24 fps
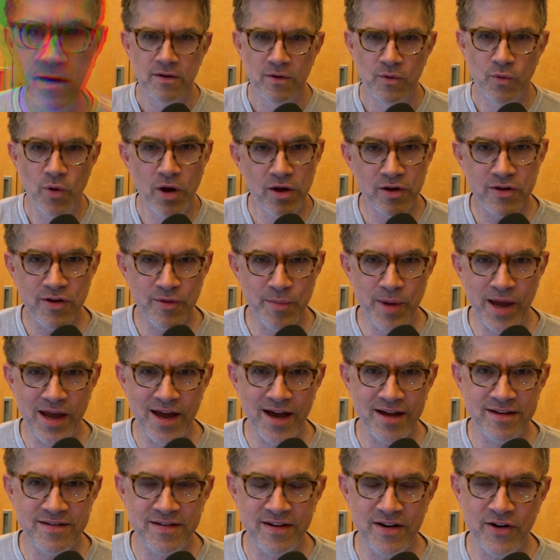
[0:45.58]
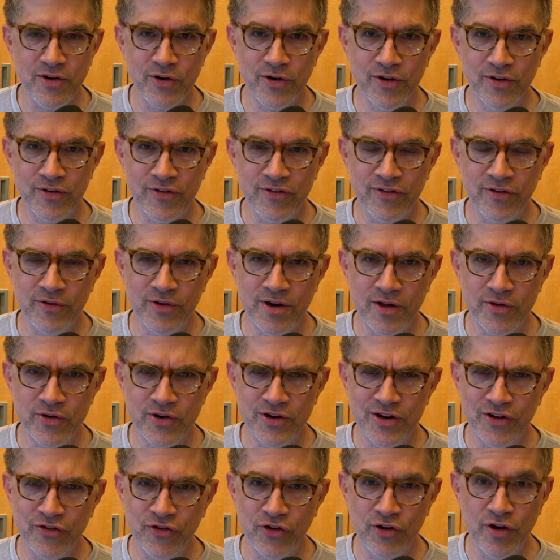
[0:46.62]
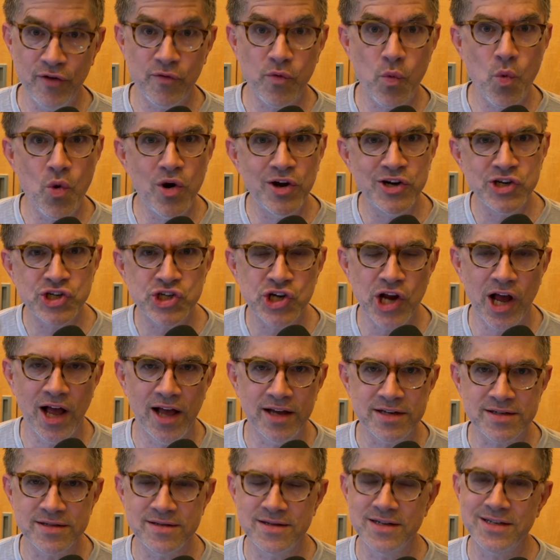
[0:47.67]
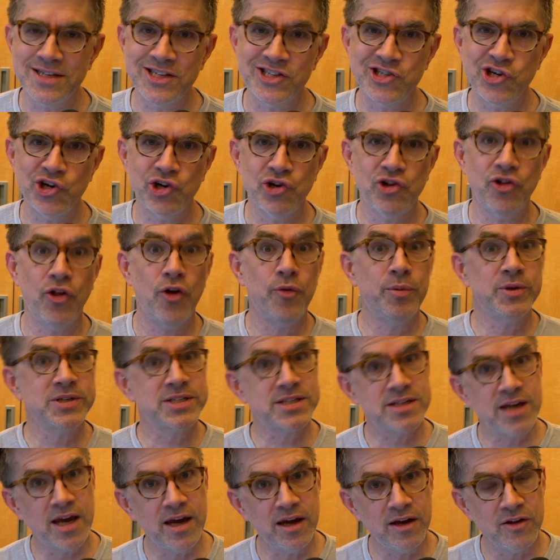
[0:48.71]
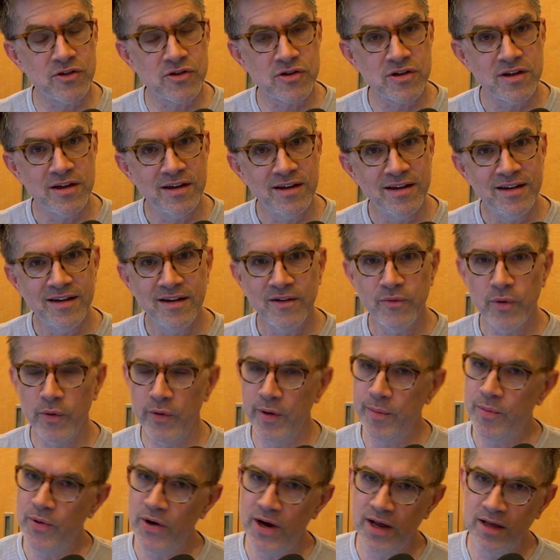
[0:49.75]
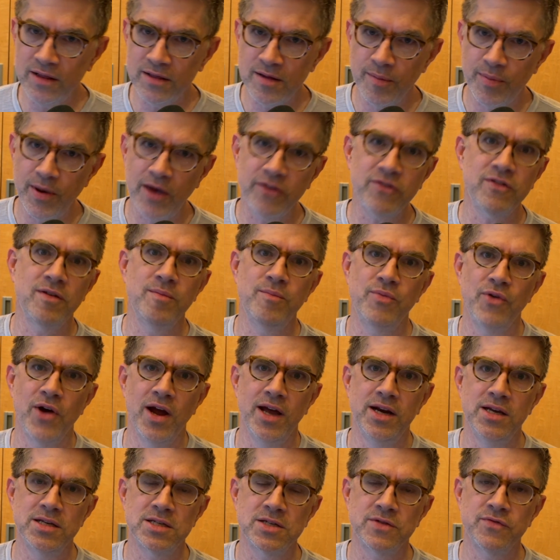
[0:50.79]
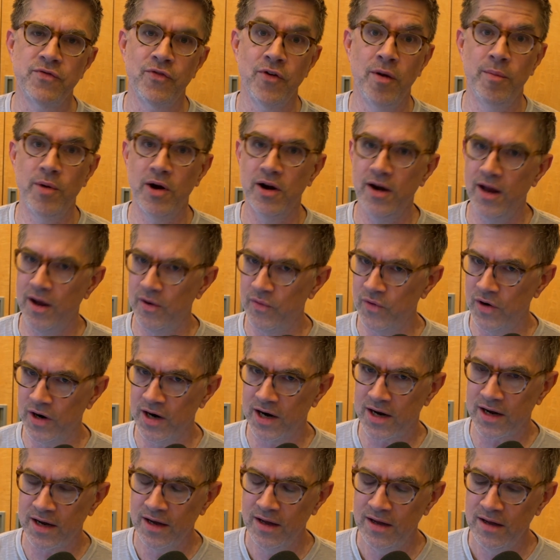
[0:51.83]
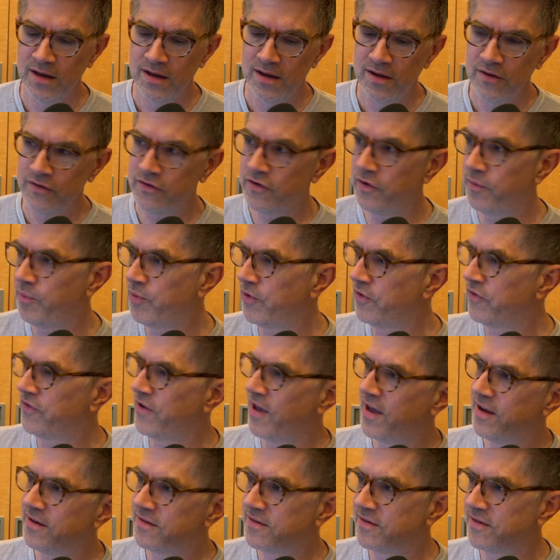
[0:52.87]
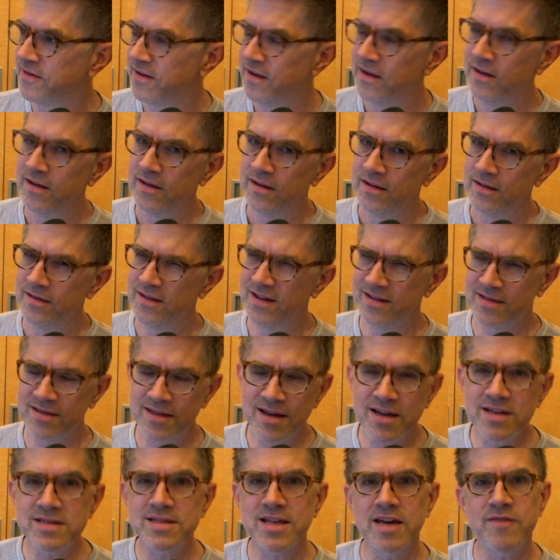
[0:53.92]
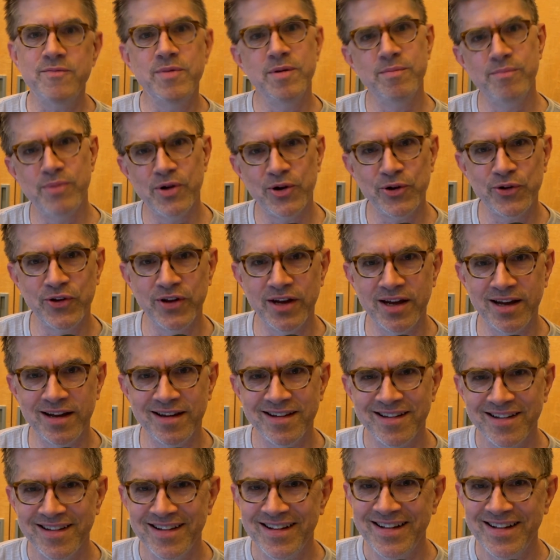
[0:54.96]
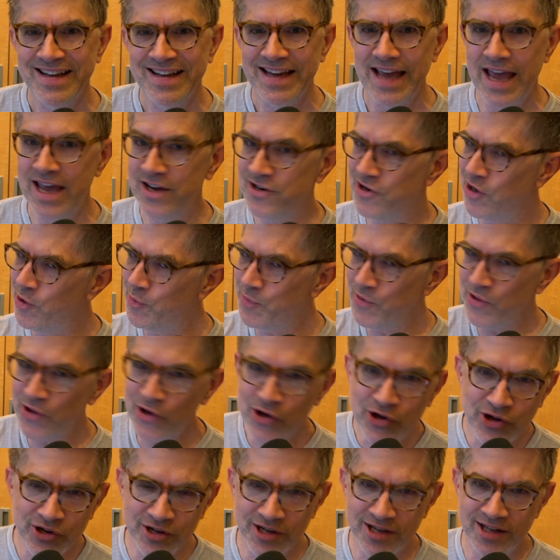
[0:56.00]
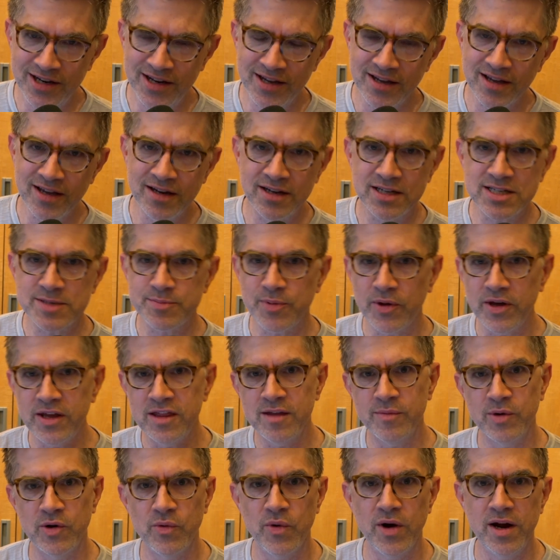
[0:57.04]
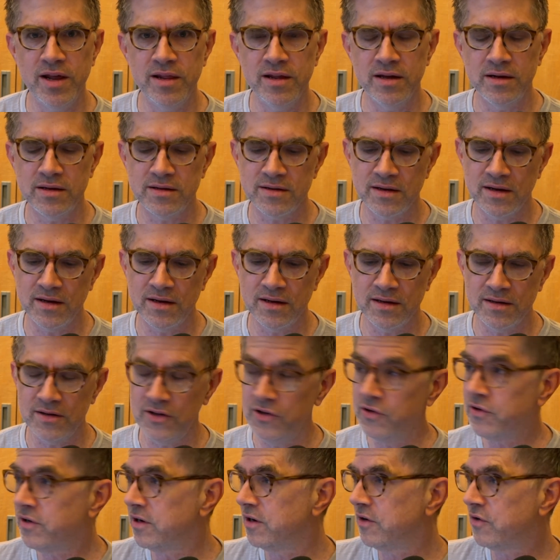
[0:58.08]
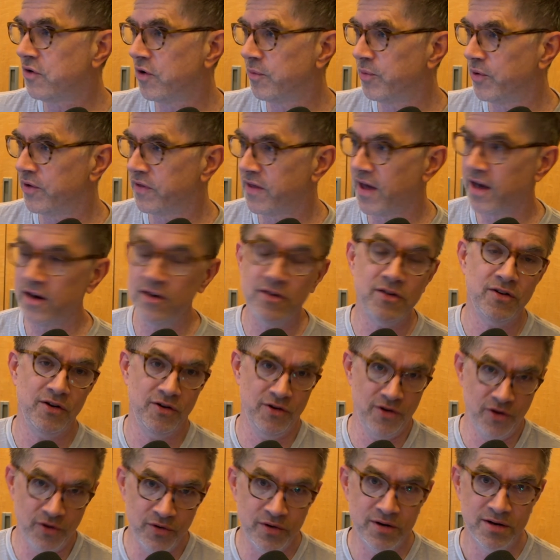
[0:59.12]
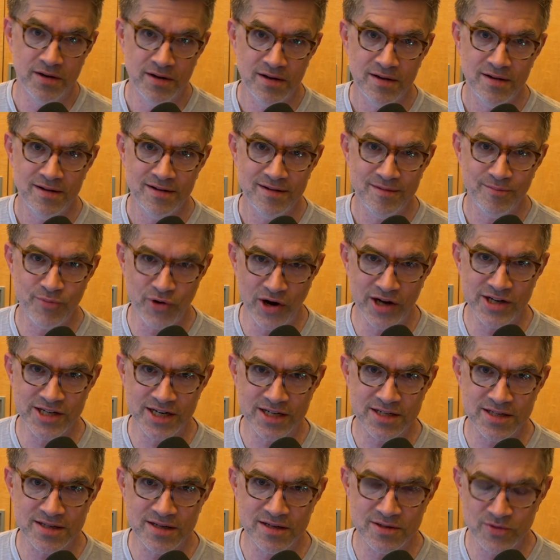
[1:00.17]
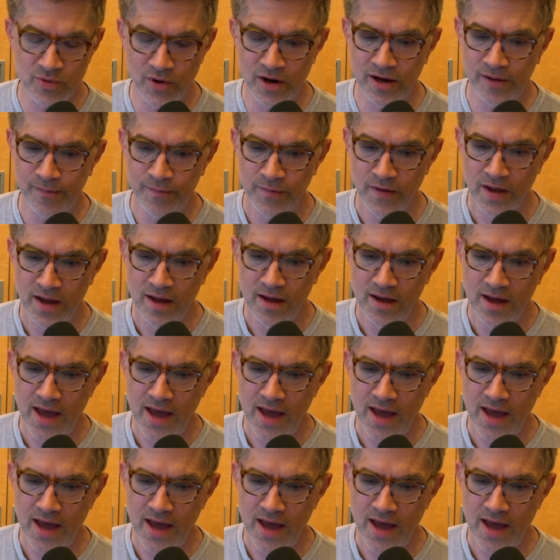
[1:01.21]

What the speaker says: Welcome, AI Tinkerers, to another edition of One Shot. This is your global stage where we bring the best and brightest from our network to present the things they've been building and to open the hood and explain them in a way that you can incorporate that into your own projects as well.